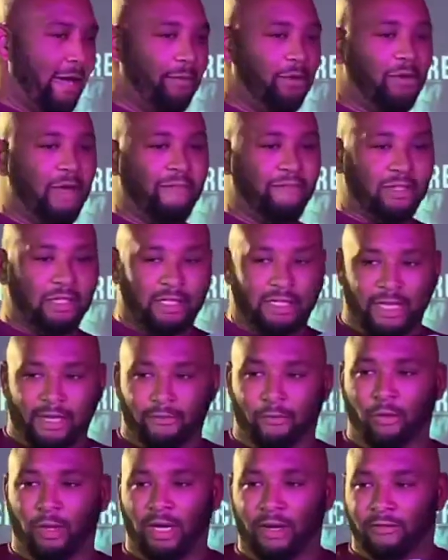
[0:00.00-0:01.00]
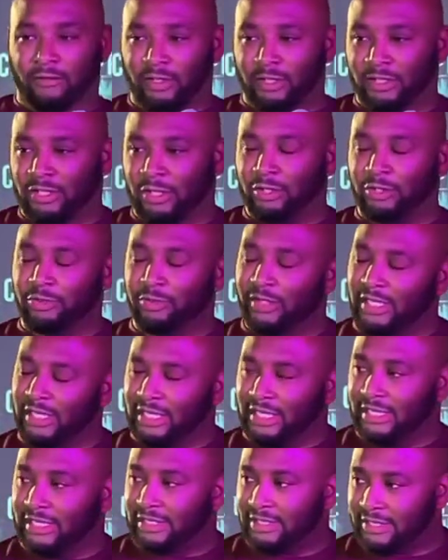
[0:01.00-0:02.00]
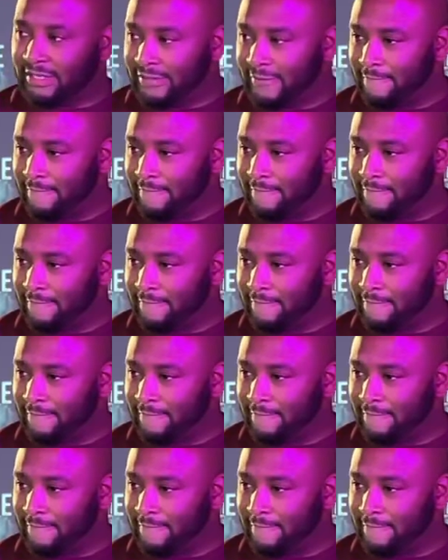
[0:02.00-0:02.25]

You have to get whatever the surgery is.